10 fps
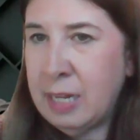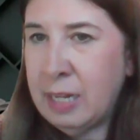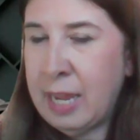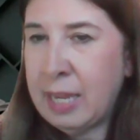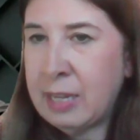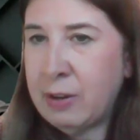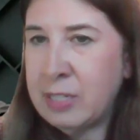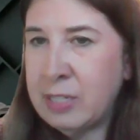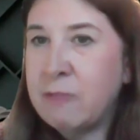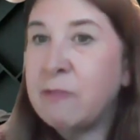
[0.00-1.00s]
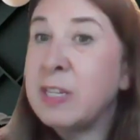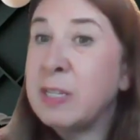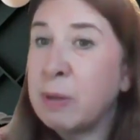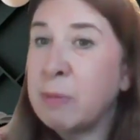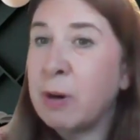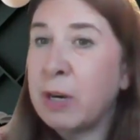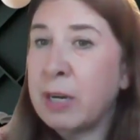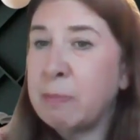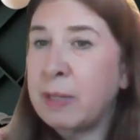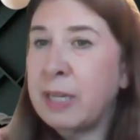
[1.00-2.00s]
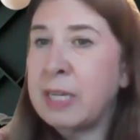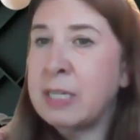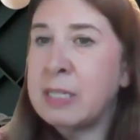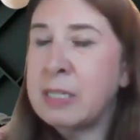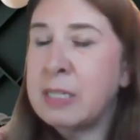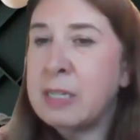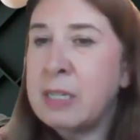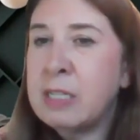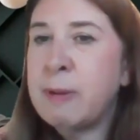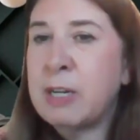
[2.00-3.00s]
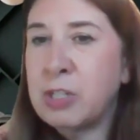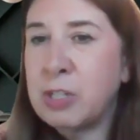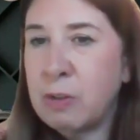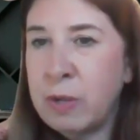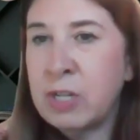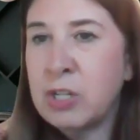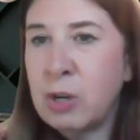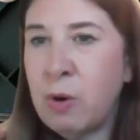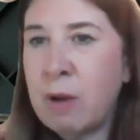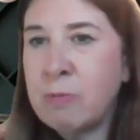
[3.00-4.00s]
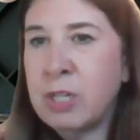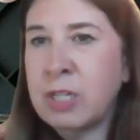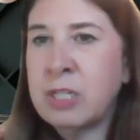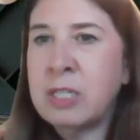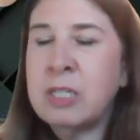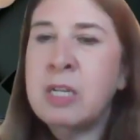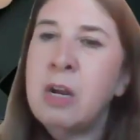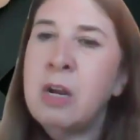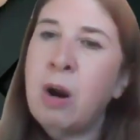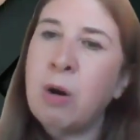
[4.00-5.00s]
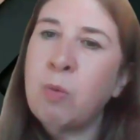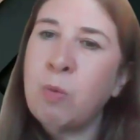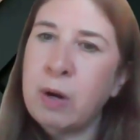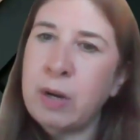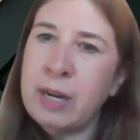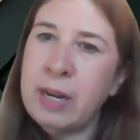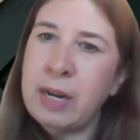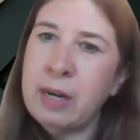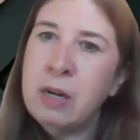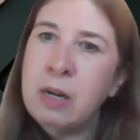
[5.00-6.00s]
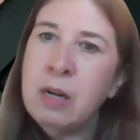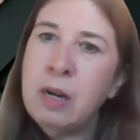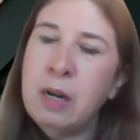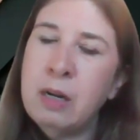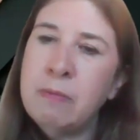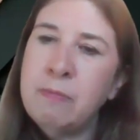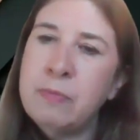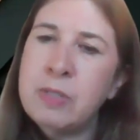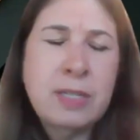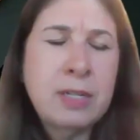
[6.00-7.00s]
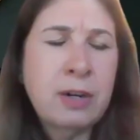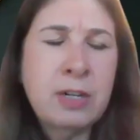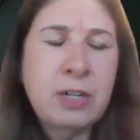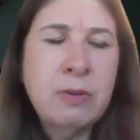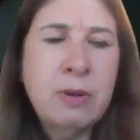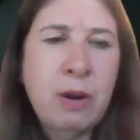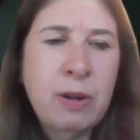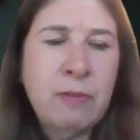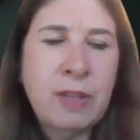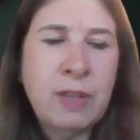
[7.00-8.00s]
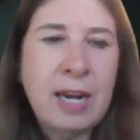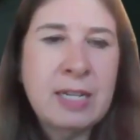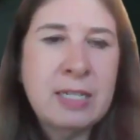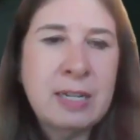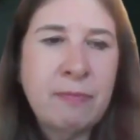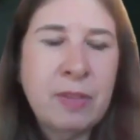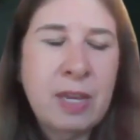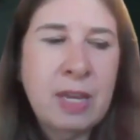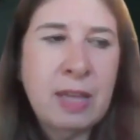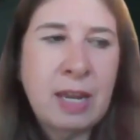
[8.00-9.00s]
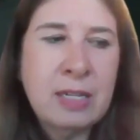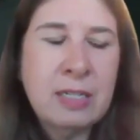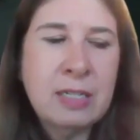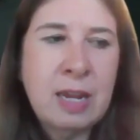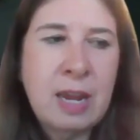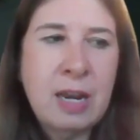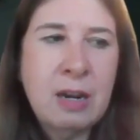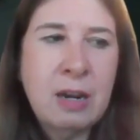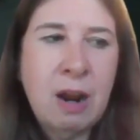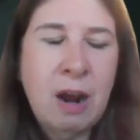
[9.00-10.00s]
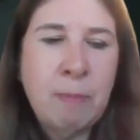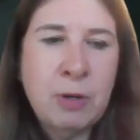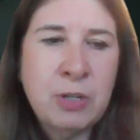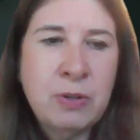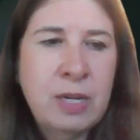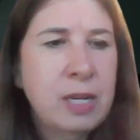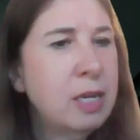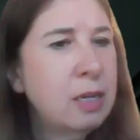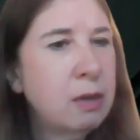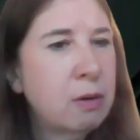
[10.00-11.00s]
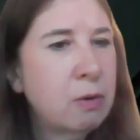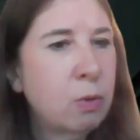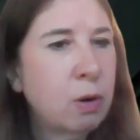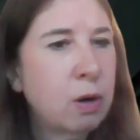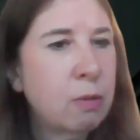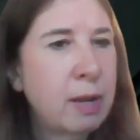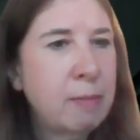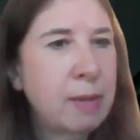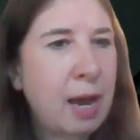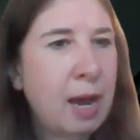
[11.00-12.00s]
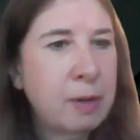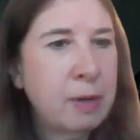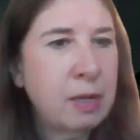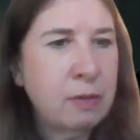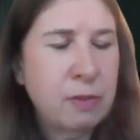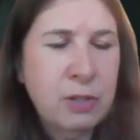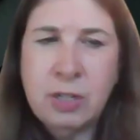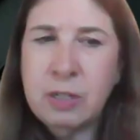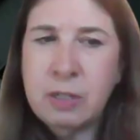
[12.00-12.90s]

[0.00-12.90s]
like there is on Facebook Marketplace, especially if we can show objects are working. Cesar, do you know if that is something that's an opportunity or maybe happening in the future?